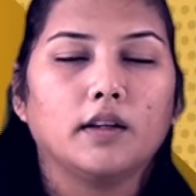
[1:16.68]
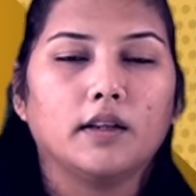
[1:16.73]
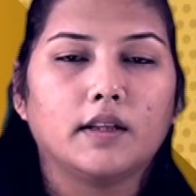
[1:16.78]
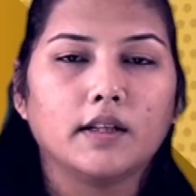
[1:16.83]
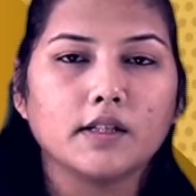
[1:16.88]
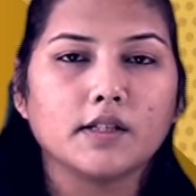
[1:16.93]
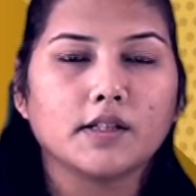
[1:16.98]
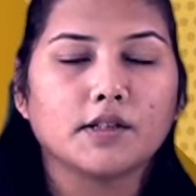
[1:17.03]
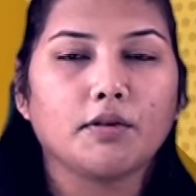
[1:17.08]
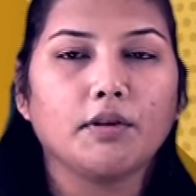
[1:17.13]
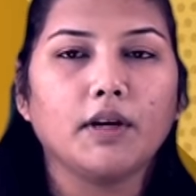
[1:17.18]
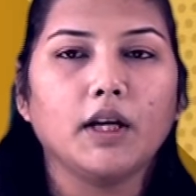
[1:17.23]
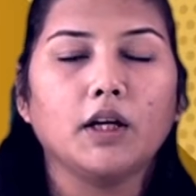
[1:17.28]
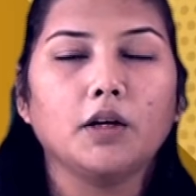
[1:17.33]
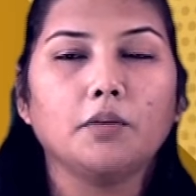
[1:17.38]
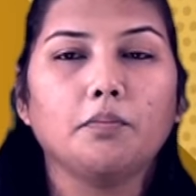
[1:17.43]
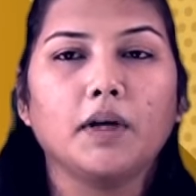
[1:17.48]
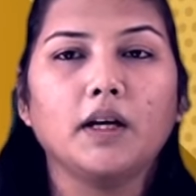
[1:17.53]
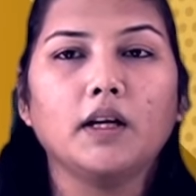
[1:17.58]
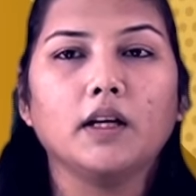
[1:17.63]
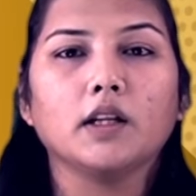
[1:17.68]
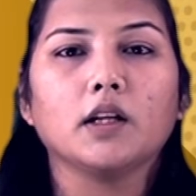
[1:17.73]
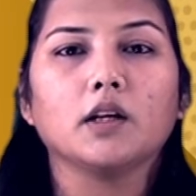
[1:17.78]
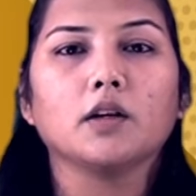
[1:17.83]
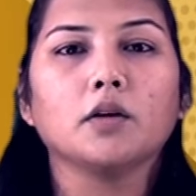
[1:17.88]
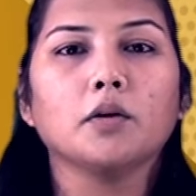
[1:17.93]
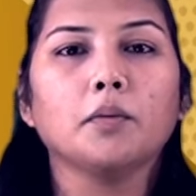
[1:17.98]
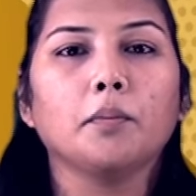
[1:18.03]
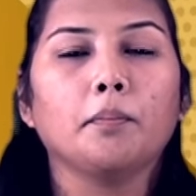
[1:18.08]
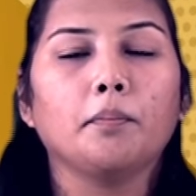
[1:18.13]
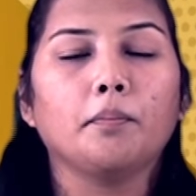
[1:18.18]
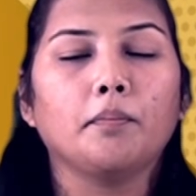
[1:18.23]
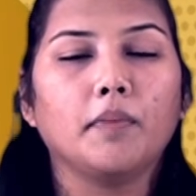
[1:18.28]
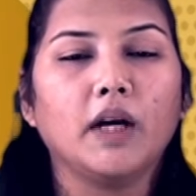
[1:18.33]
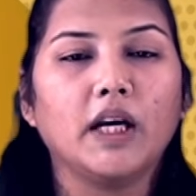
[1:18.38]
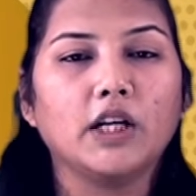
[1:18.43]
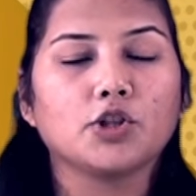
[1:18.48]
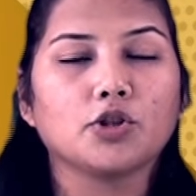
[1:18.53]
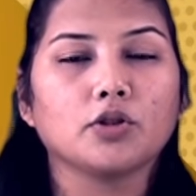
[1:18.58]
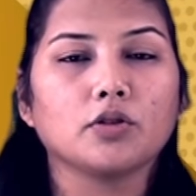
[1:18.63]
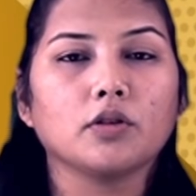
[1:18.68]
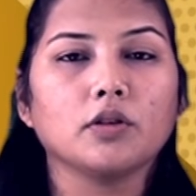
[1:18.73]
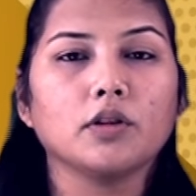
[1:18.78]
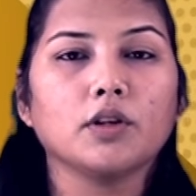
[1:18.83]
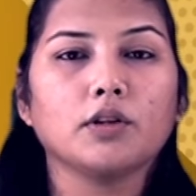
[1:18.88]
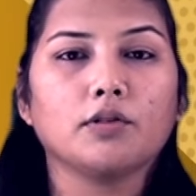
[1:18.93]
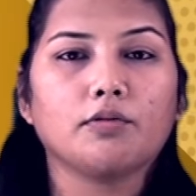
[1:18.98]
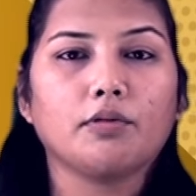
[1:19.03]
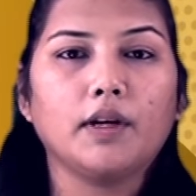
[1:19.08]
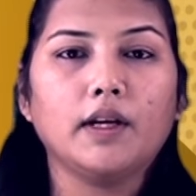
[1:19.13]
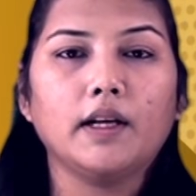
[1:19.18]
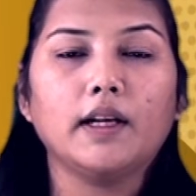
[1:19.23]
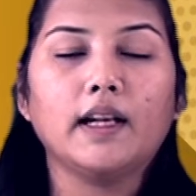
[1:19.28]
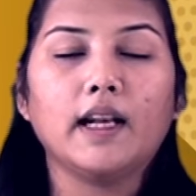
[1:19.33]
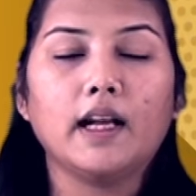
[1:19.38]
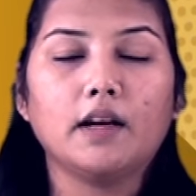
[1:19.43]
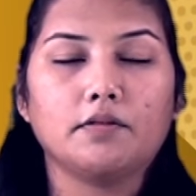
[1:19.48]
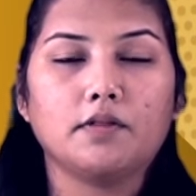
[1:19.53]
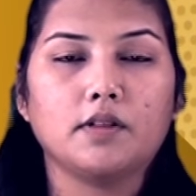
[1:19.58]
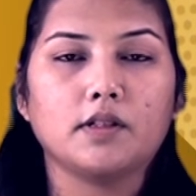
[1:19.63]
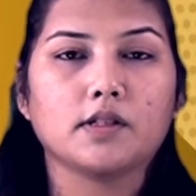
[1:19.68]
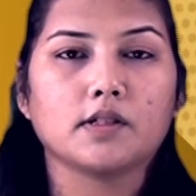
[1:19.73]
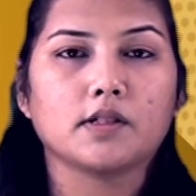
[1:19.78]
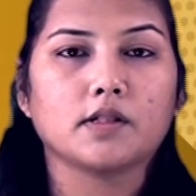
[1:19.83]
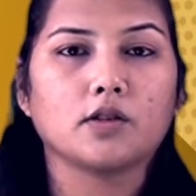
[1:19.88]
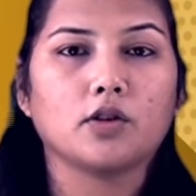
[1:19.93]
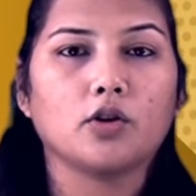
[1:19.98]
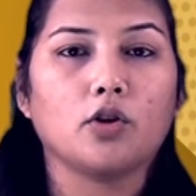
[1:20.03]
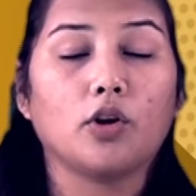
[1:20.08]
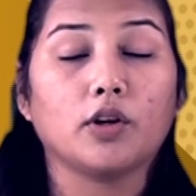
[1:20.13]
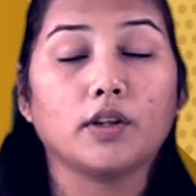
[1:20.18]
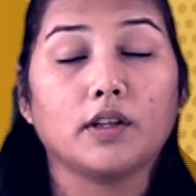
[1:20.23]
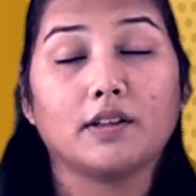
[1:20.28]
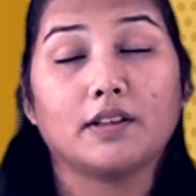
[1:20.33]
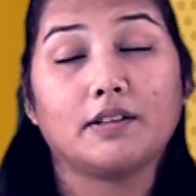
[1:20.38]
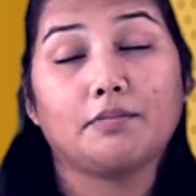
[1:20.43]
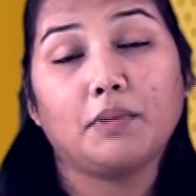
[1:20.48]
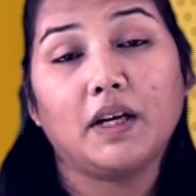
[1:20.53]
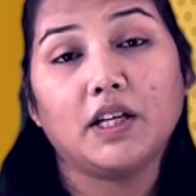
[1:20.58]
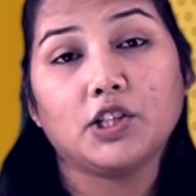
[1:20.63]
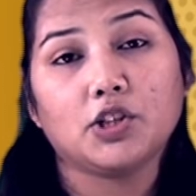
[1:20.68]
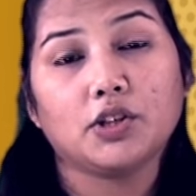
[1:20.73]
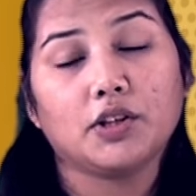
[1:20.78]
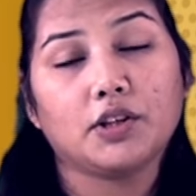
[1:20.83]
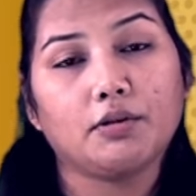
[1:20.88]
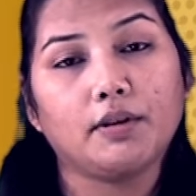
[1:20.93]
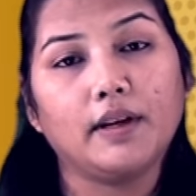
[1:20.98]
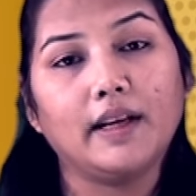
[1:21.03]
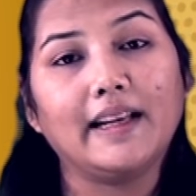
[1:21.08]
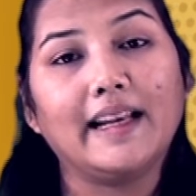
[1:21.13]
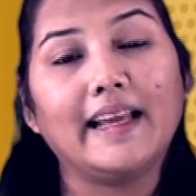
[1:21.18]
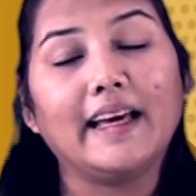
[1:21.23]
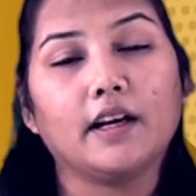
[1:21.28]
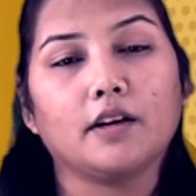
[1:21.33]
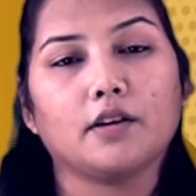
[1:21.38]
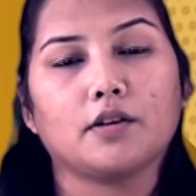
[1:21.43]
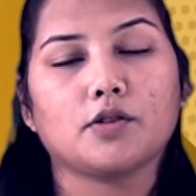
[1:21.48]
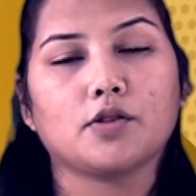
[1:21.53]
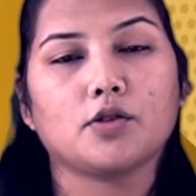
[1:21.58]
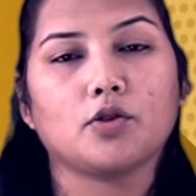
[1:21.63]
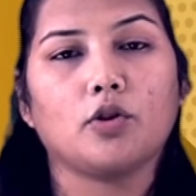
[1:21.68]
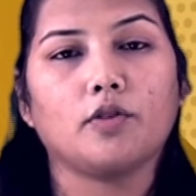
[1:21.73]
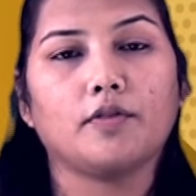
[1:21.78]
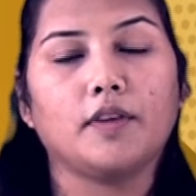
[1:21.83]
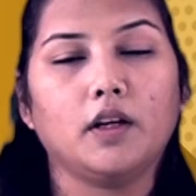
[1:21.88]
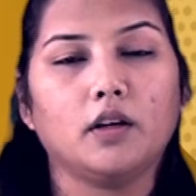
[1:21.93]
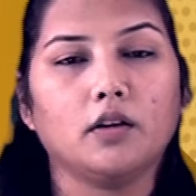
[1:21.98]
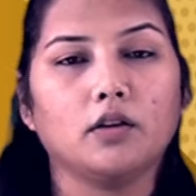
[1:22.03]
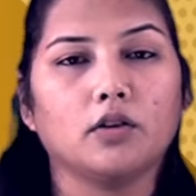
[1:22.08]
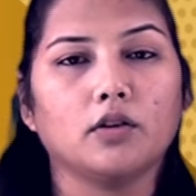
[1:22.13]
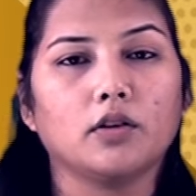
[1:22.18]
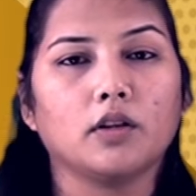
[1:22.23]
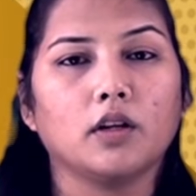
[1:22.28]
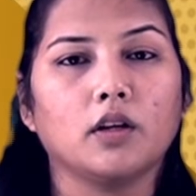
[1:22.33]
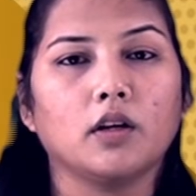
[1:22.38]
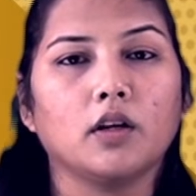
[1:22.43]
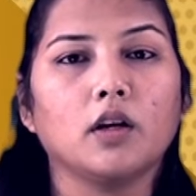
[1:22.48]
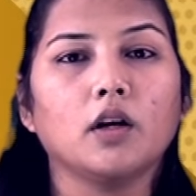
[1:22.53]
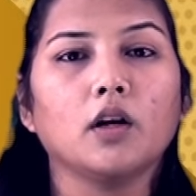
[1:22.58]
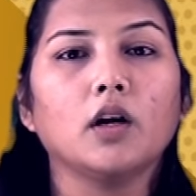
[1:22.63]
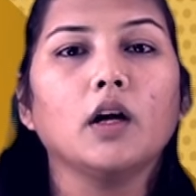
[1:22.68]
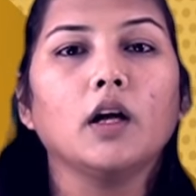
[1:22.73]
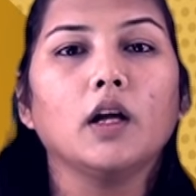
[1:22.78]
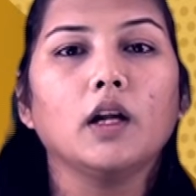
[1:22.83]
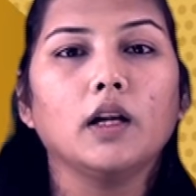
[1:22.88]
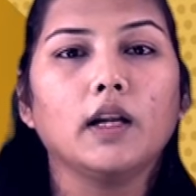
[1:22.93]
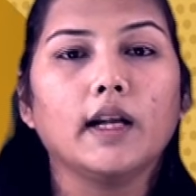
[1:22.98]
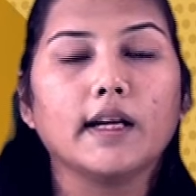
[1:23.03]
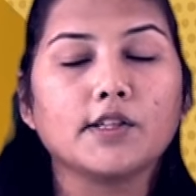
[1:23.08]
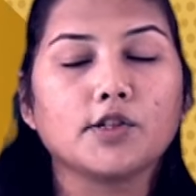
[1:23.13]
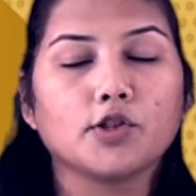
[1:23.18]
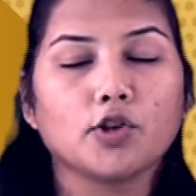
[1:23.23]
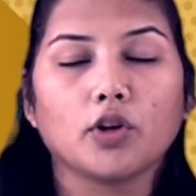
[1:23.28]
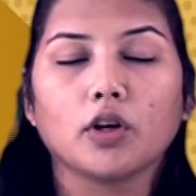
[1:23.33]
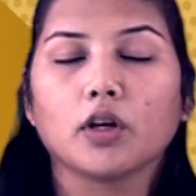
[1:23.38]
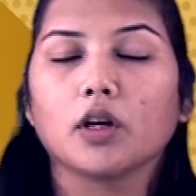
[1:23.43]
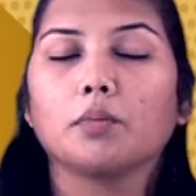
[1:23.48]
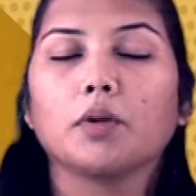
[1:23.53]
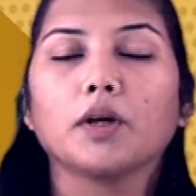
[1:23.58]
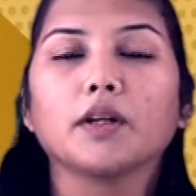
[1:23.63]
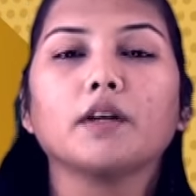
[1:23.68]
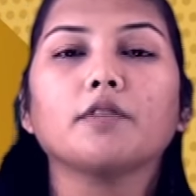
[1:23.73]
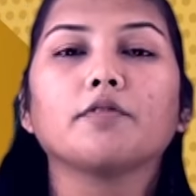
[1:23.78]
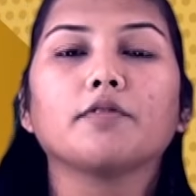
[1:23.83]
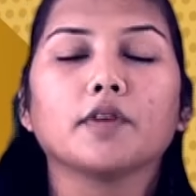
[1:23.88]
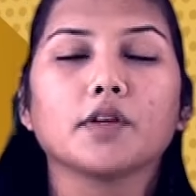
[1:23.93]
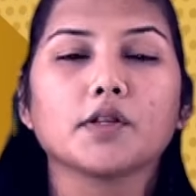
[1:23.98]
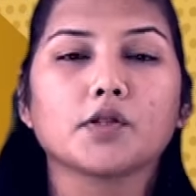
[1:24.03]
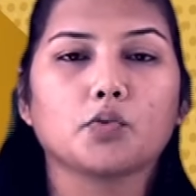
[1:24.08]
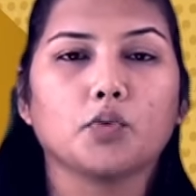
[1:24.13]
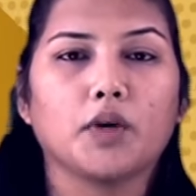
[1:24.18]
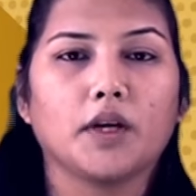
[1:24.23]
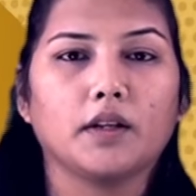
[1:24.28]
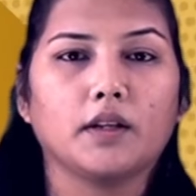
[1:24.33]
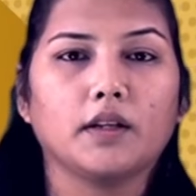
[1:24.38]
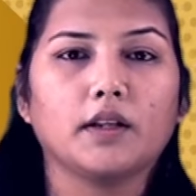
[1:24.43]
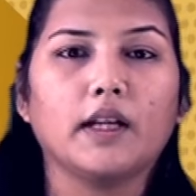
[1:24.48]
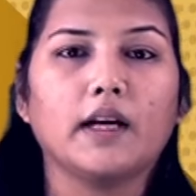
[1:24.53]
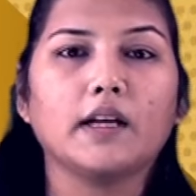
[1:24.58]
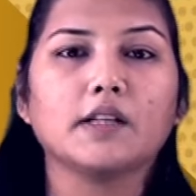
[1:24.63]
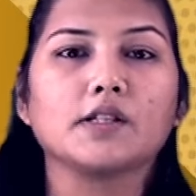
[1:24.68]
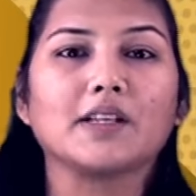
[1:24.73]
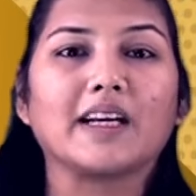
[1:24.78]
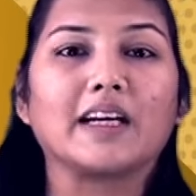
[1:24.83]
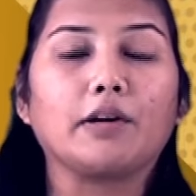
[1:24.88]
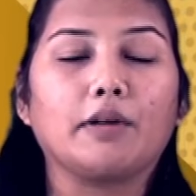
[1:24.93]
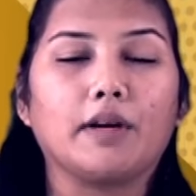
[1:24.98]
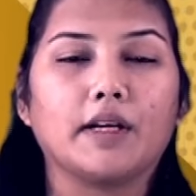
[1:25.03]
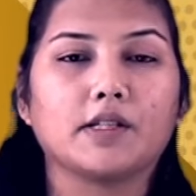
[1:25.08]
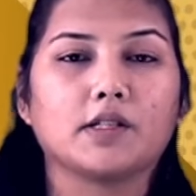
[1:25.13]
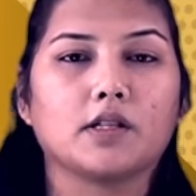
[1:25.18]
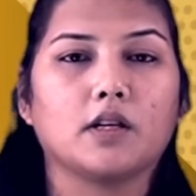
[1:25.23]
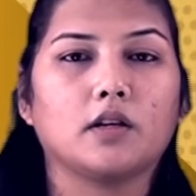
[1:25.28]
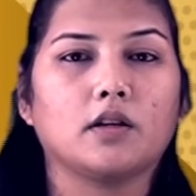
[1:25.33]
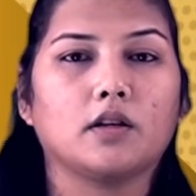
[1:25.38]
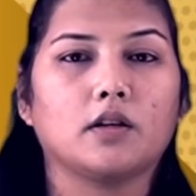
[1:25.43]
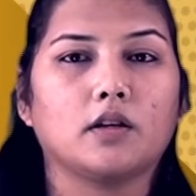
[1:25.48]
This three being the major three levels or the major three layers of the earth. Let's talk about the first one, that is the crust.